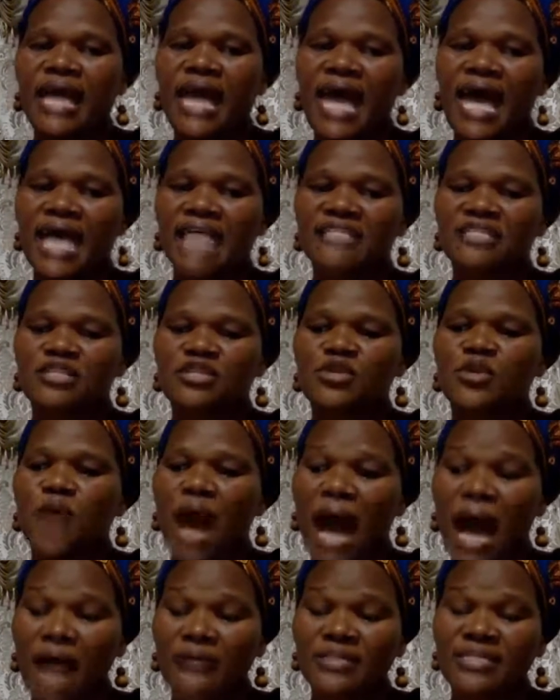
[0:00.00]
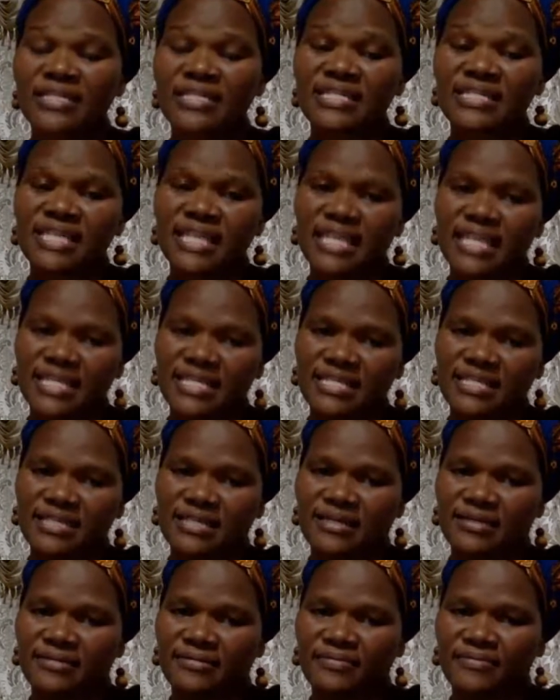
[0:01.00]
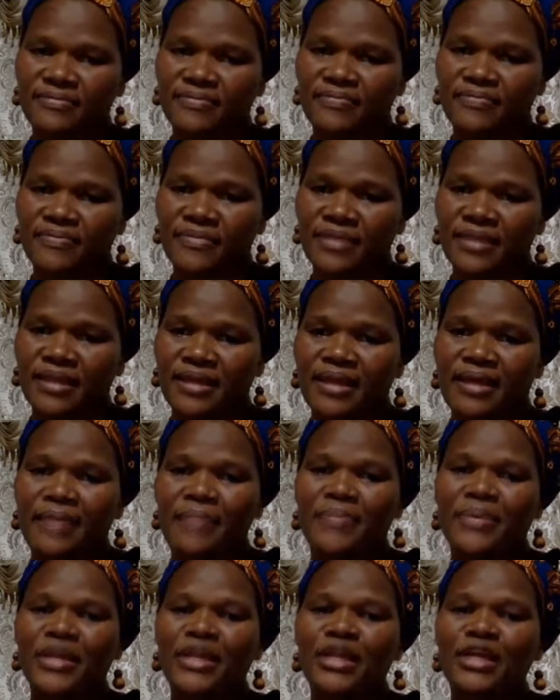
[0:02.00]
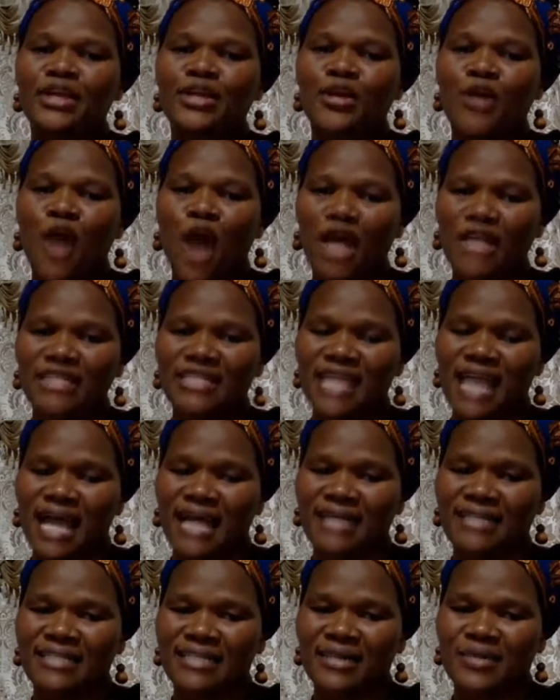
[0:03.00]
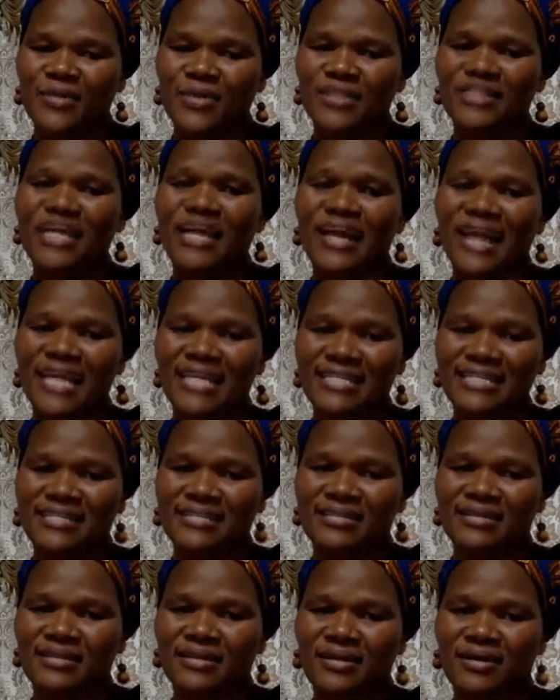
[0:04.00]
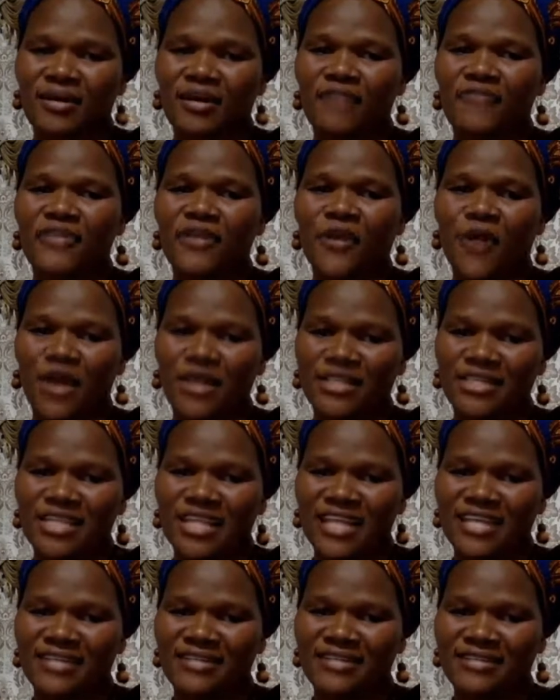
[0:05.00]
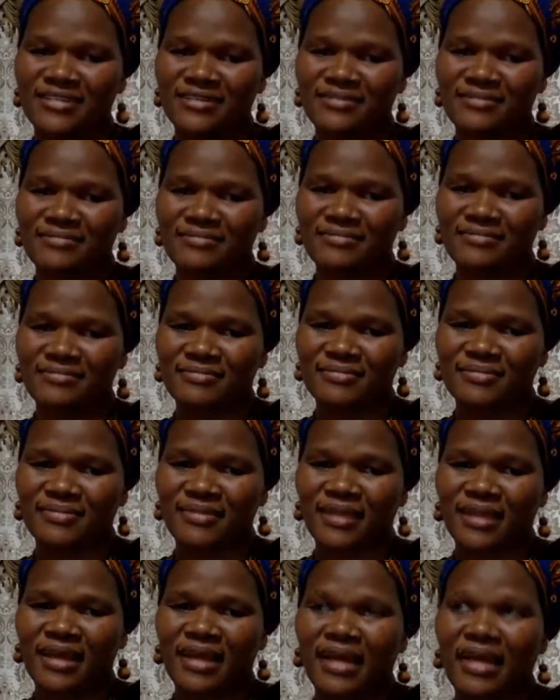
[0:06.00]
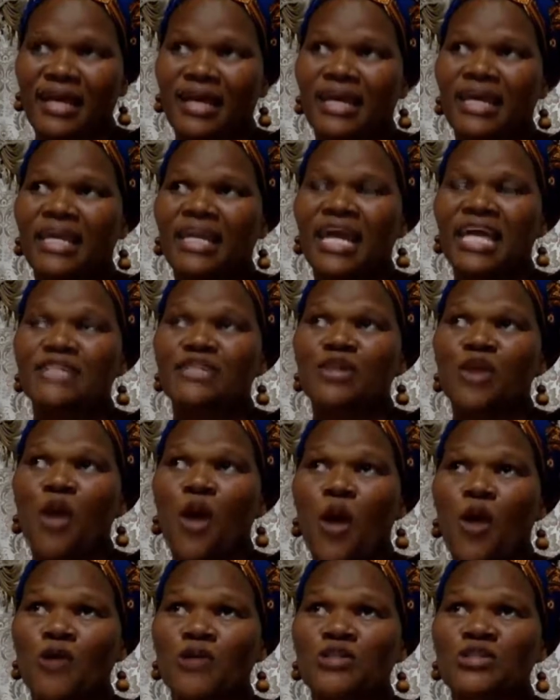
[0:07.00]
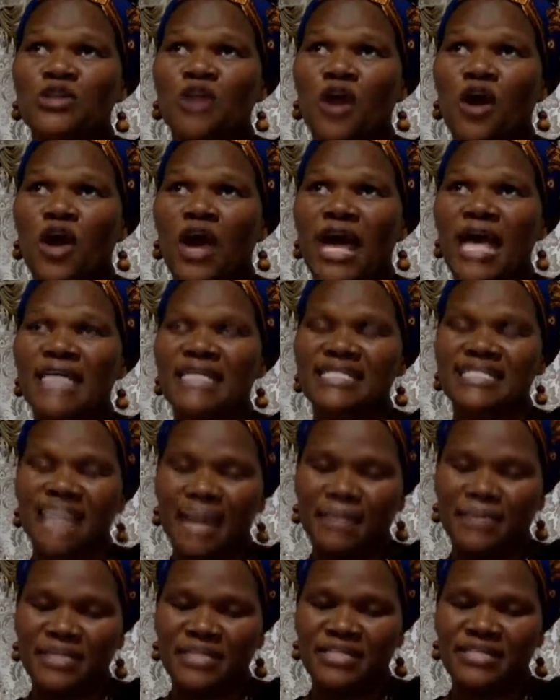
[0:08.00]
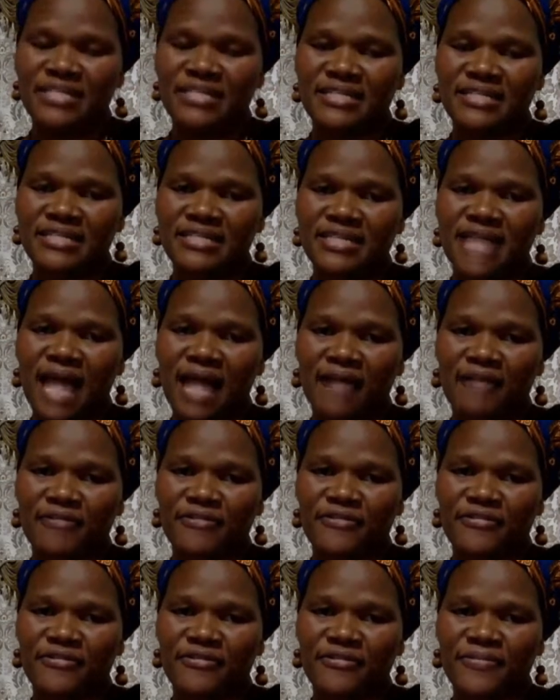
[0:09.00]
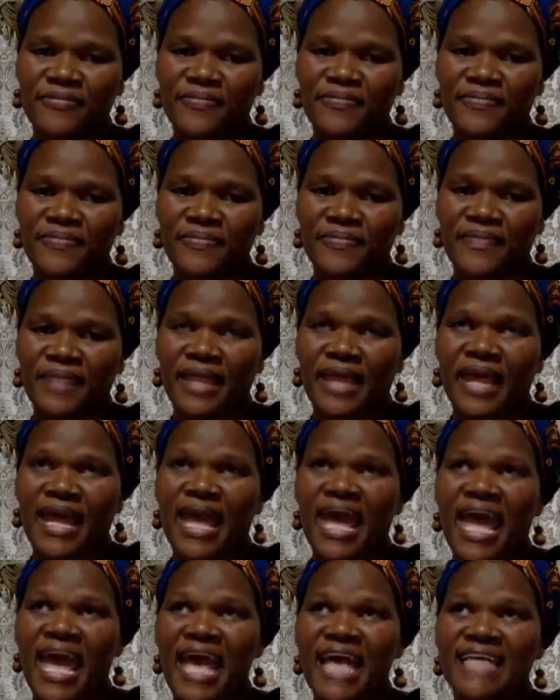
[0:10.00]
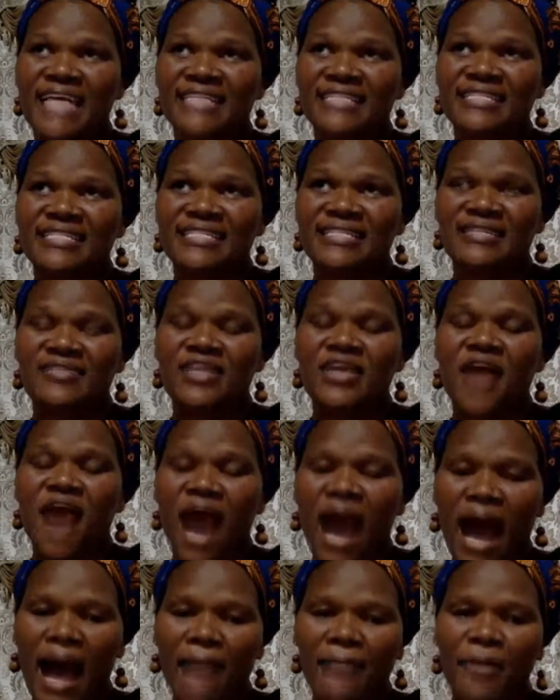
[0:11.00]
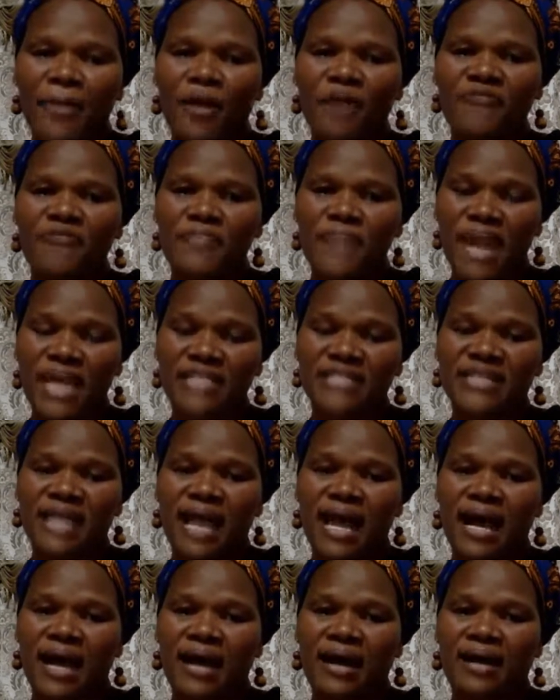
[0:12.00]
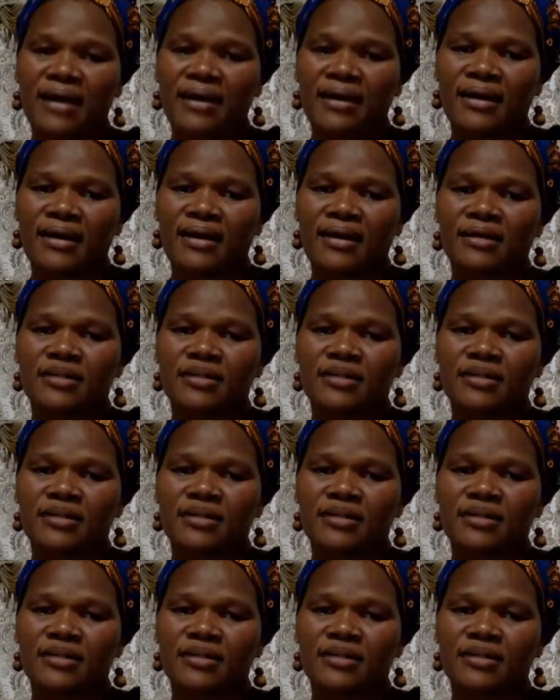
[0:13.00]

It has, throughout its history, been in contact with the rest of the continent. It has also established itself as the hub of major